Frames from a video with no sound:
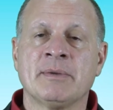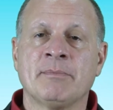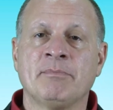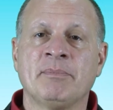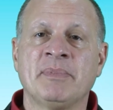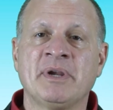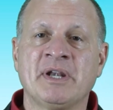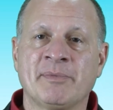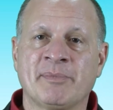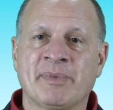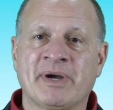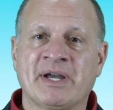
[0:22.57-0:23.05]

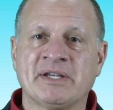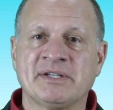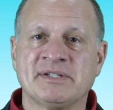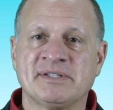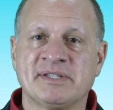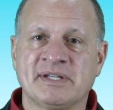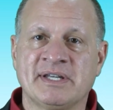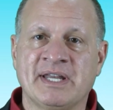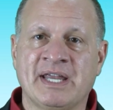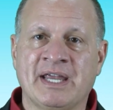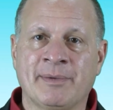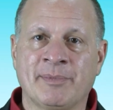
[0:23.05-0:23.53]
minimized
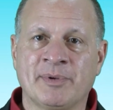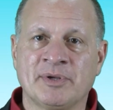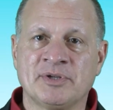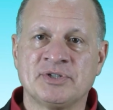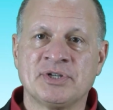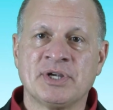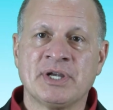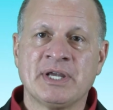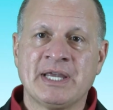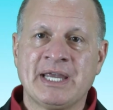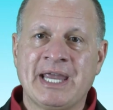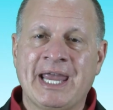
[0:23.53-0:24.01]
the
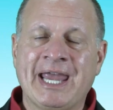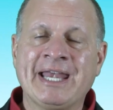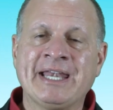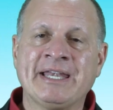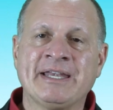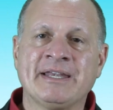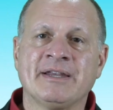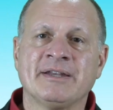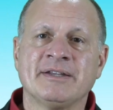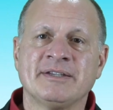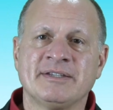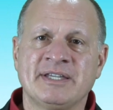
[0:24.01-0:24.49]
damage,
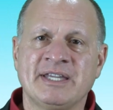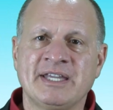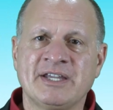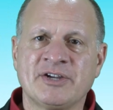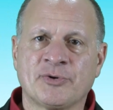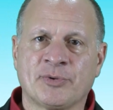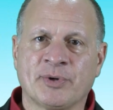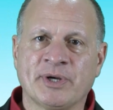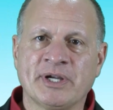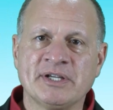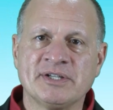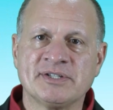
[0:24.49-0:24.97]
and
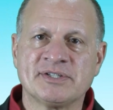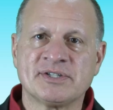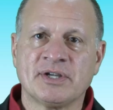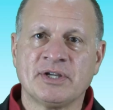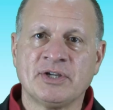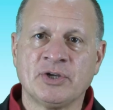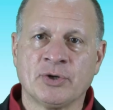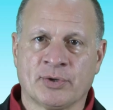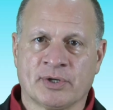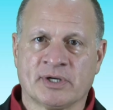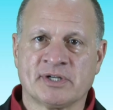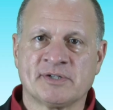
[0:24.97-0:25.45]
decreased
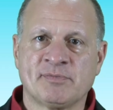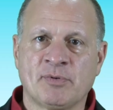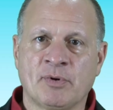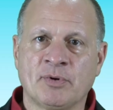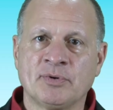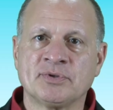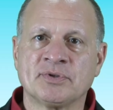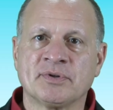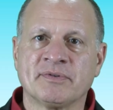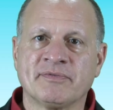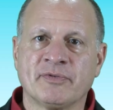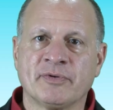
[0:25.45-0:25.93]
your
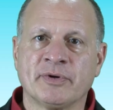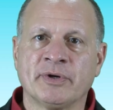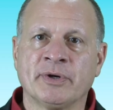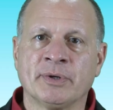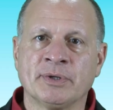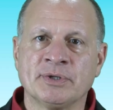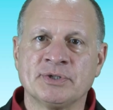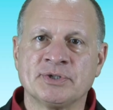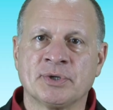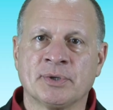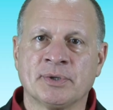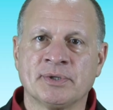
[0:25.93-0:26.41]
exposure for your
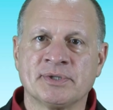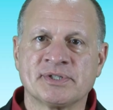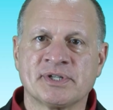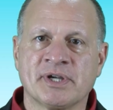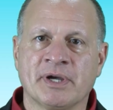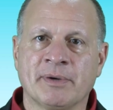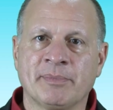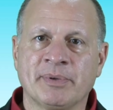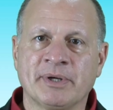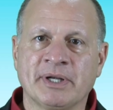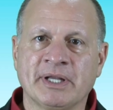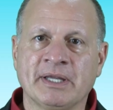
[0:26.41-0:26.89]
insurance
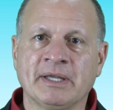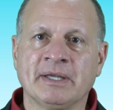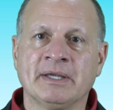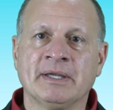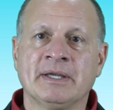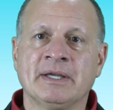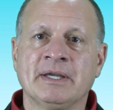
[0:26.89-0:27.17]
company.